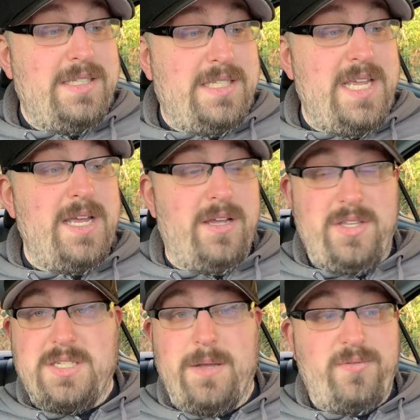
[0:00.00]
Tia,
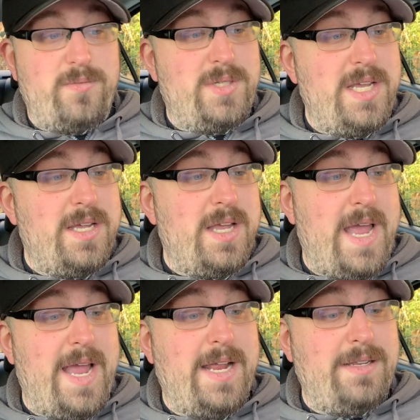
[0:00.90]
this comes from Tia,
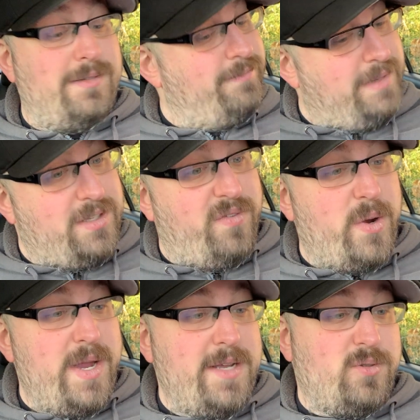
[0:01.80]
and it's
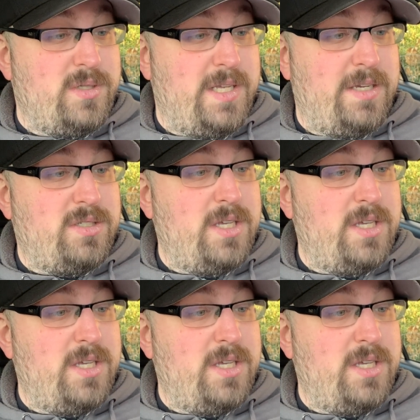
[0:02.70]
very interesting.